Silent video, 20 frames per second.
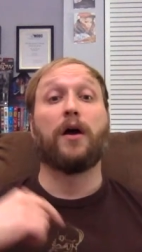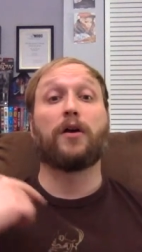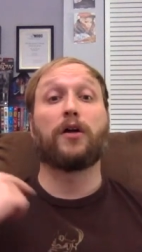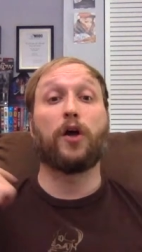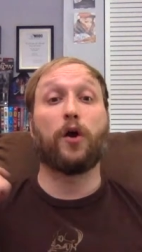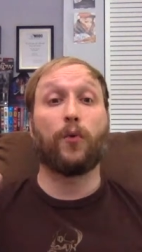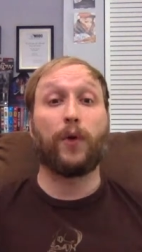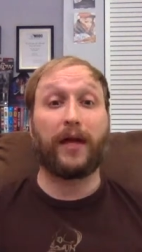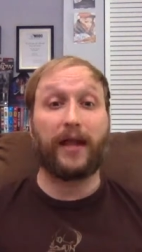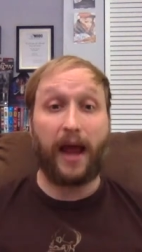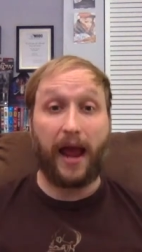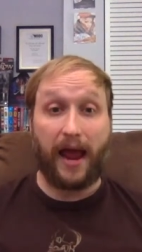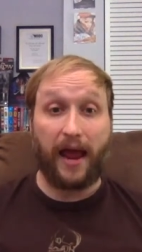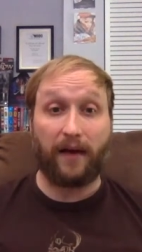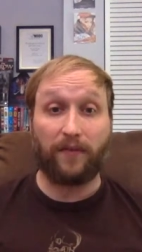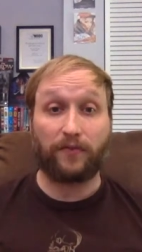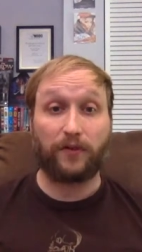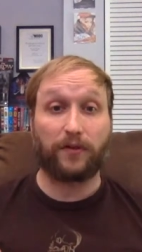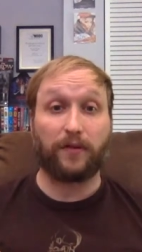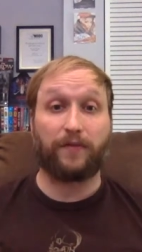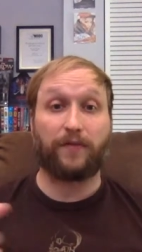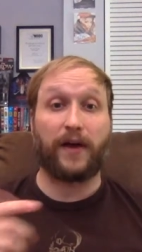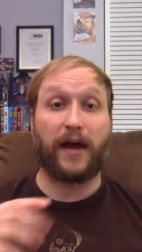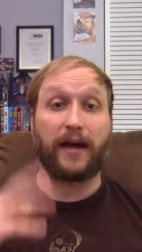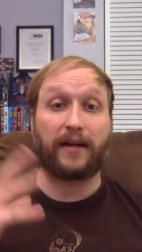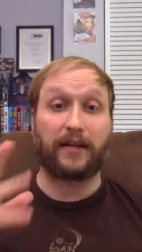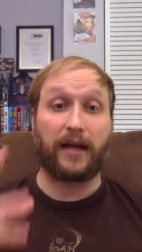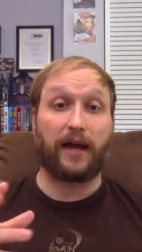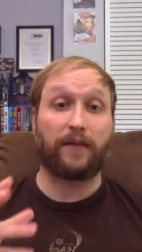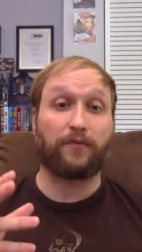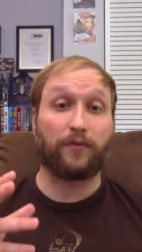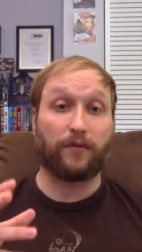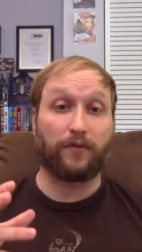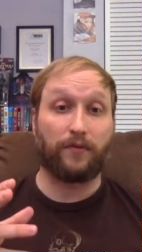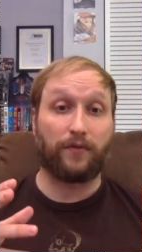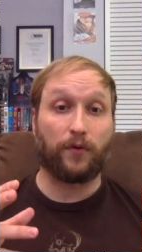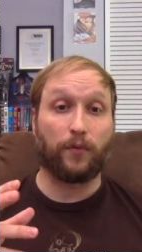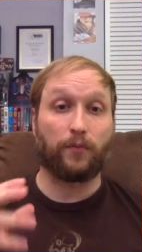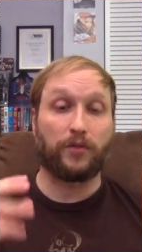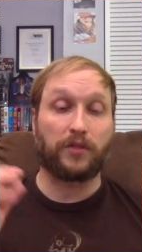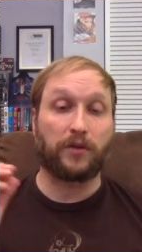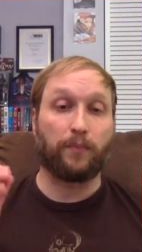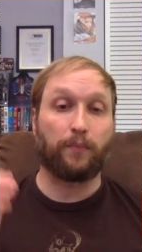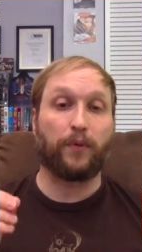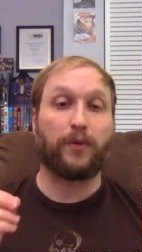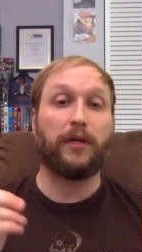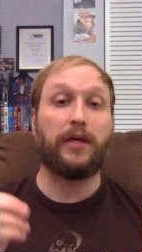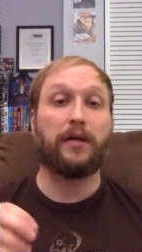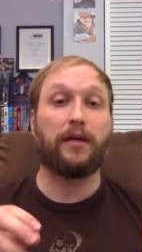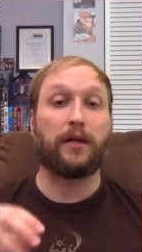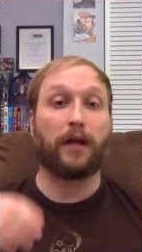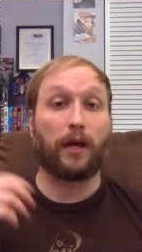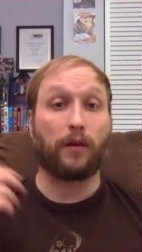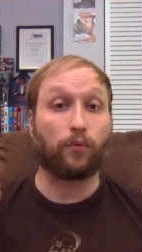go in after the fact, after the film was completed,